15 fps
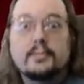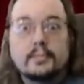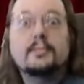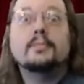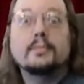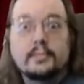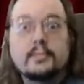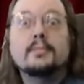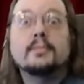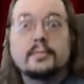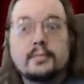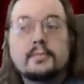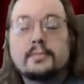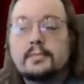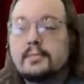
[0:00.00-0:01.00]

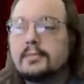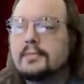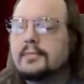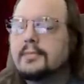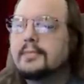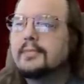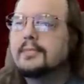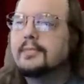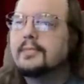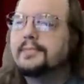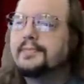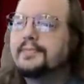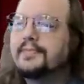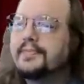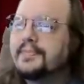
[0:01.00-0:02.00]

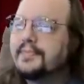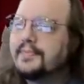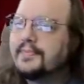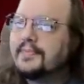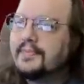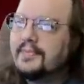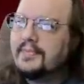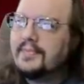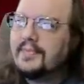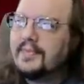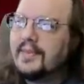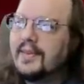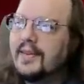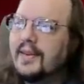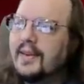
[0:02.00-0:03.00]

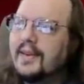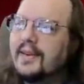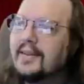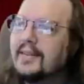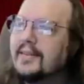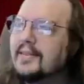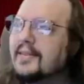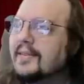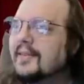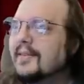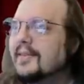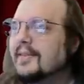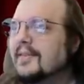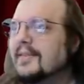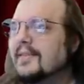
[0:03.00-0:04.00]

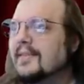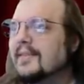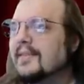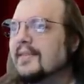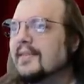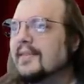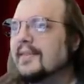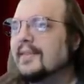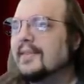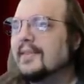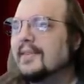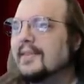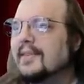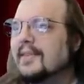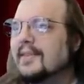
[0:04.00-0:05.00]

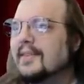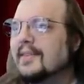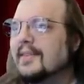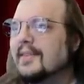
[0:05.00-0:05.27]
[no speech]